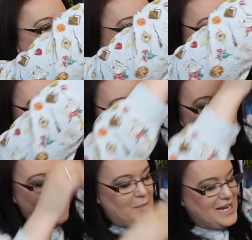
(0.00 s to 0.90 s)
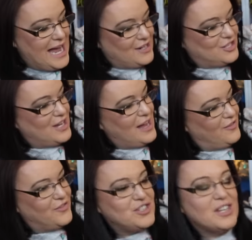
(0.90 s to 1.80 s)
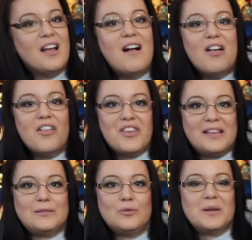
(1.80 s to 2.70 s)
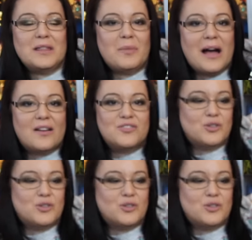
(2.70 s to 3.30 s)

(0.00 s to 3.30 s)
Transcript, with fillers: So my next shift, this will be the bag of